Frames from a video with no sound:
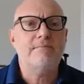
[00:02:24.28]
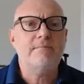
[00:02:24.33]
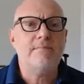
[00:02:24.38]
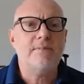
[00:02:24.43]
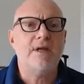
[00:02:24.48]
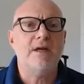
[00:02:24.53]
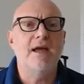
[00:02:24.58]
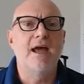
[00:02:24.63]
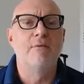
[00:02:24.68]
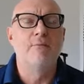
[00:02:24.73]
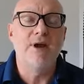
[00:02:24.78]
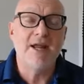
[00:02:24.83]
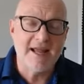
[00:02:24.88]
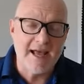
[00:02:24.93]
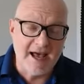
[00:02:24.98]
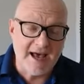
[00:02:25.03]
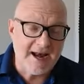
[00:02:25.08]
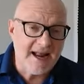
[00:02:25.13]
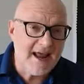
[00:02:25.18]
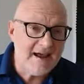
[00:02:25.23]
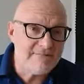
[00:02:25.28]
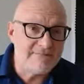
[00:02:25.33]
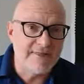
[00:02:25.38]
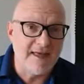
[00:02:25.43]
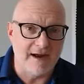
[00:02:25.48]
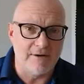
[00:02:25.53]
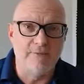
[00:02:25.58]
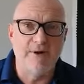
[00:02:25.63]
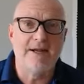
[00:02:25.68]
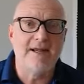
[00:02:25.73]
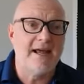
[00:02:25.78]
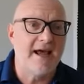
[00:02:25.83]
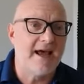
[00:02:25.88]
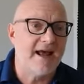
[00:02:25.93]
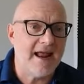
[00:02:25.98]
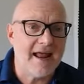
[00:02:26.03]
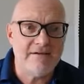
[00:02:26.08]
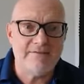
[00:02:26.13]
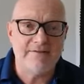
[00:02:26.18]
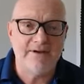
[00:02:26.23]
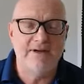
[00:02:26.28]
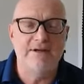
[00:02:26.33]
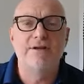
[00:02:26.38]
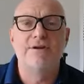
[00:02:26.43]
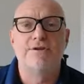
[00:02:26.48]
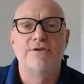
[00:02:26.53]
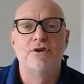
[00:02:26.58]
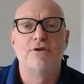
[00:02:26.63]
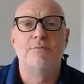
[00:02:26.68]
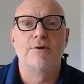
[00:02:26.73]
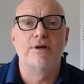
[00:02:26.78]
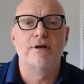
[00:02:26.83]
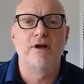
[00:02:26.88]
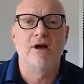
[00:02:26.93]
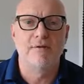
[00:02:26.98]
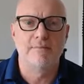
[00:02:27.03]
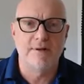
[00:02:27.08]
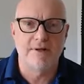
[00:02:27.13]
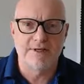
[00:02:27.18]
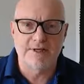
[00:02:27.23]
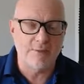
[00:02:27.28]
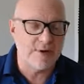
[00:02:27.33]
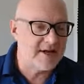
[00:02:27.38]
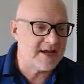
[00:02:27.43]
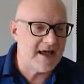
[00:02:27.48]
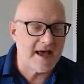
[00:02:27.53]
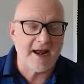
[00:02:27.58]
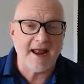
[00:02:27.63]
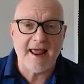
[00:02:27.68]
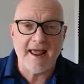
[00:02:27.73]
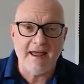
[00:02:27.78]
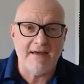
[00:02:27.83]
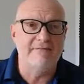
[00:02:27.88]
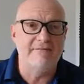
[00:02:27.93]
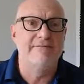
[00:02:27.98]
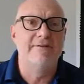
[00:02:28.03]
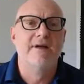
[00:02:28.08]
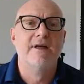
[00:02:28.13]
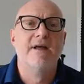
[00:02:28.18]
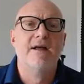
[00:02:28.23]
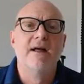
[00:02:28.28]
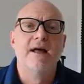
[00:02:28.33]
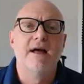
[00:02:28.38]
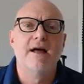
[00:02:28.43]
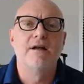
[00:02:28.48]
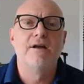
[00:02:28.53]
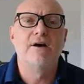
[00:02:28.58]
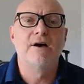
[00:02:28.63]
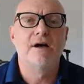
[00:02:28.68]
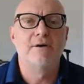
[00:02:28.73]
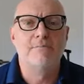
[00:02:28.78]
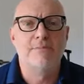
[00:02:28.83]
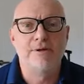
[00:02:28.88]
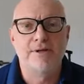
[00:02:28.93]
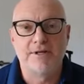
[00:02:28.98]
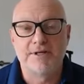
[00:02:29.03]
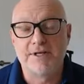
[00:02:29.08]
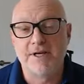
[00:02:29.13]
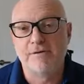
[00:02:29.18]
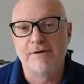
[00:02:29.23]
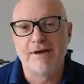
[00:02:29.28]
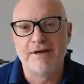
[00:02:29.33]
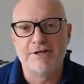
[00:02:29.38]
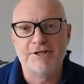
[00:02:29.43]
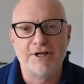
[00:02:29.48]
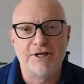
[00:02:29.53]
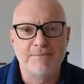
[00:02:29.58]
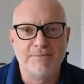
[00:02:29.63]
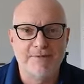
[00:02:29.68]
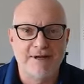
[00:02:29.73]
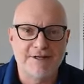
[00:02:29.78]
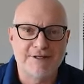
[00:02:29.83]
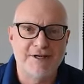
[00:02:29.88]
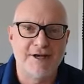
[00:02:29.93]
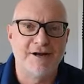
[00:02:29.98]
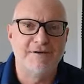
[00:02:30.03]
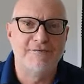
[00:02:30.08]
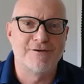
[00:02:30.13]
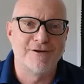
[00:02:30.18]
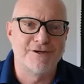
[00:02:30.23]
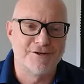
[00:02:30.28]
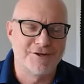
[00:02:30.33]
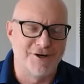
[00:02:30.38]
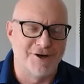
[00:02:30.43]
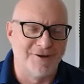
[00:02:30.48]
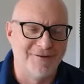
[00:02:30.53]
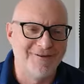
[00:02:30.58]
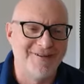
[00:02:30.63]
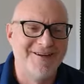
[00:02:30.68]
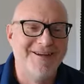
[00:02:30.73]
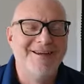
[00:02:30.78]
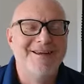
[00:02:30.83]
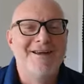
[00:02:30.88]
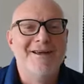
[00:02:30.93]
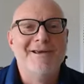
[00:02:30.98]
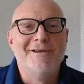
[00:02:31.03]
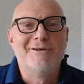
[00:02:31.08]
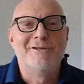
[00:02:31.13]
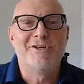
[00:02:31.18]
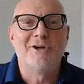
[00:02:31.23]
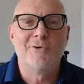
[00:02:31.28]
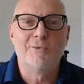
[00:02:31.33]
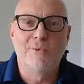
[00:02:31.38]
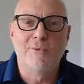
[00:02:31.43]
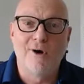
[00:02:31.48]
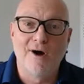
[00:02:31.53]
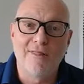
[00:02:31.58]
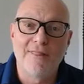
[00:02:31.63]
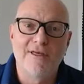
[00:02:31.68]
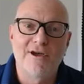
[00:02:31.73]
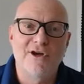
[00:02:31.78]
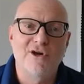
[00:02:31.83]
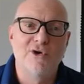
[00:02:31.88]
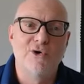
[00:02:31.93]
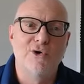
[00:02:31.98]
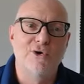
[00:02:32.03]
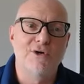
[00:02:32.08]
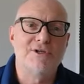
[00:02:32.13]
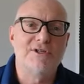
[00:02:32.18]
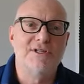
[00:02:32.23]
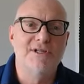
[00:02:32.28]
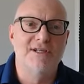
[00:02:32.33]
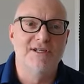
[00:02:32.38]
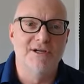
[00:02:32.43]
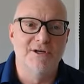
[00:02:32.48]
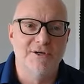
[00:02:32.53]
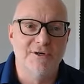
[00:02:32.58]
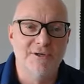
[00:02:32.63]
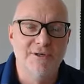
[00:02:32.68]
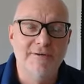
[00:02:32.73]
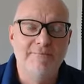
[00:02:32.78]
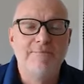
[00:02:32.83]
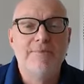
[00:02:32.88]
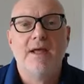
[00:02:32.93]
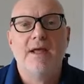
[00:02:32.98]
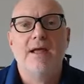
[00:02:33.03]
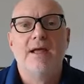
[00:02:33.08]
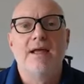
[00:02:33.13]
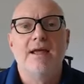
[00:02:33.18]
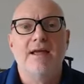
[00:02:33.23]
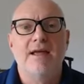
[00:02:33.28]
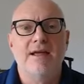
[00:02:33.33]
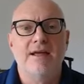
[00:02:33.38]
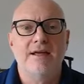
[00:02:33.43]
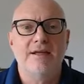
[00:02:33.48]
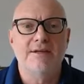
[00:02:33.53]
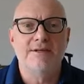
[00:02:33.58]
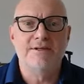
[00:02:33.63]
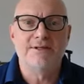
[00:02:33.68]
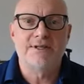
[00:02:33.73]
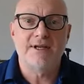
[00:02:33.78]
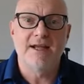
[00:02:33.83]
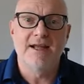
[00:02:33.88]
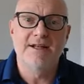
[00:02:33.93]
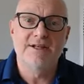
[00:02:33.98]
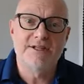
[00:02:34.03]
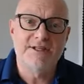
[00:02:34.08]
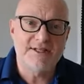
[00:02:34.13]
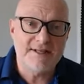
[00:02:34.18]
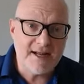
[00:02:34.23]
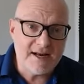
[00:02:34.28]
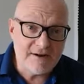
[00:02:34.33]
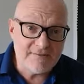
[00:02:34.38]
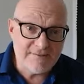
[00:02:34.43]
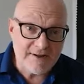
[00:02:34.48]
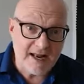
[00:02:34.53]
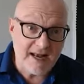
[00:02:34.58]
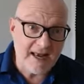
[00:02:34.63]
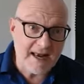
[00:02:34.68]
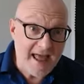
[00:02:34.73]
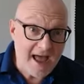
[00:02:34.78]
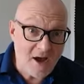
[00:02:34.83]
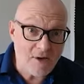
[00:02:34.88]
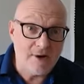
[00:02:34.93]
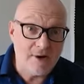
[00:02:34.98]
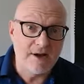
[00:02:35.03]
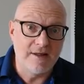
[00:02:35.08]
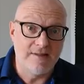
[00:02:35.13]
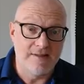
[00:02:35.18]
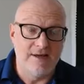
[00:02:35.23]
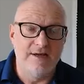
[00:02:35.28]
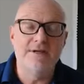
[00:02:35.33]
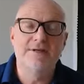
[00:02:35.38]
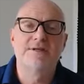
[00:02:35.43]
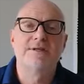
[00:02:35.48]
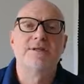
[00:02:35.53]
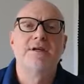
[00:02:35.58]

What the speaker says: And we can't have that. We can't have indeterminate liability. We can't have a liability regime that's out of control. So what the courts do is, instead of allowing this,